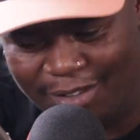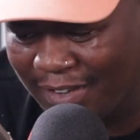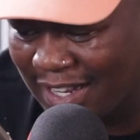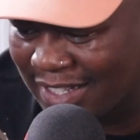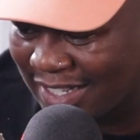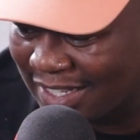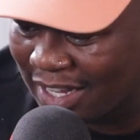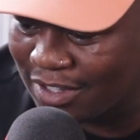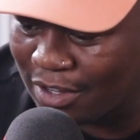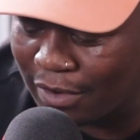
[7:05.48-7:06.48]
I feel like there's a
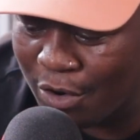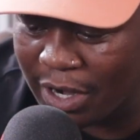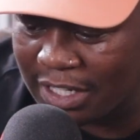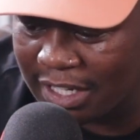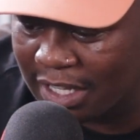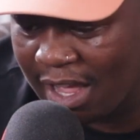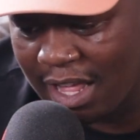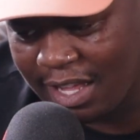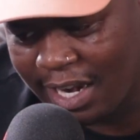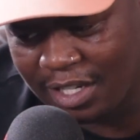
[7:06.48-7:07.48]
sense of anointing there
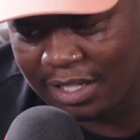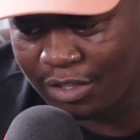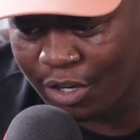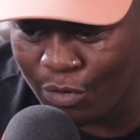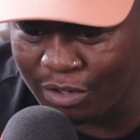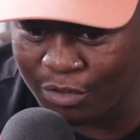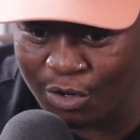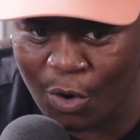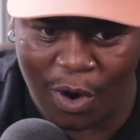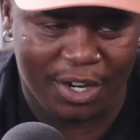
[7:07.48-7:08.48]
that I just don't even
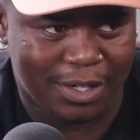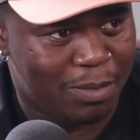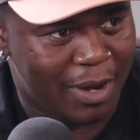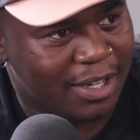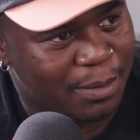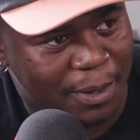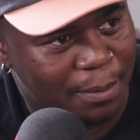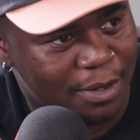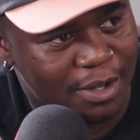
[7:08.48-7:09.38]
know how to explain to people.